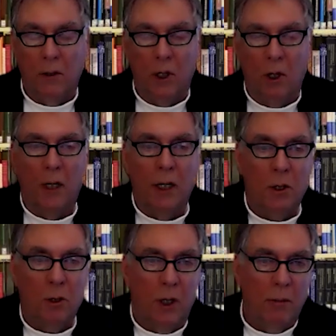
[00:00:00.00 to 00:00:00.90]
during a
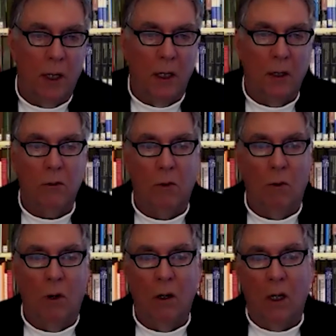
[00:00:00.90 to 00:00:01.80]
treatment
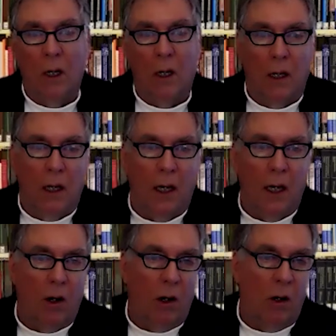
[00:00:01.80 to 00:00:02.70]
or
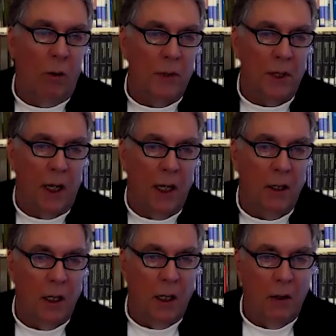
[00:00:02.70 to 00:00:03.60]
at home, say in
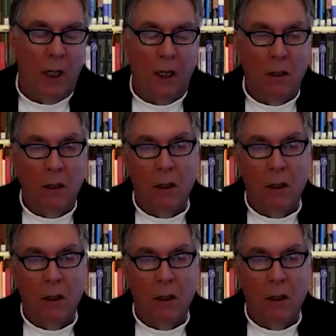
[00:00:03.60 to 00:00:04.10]
the evening.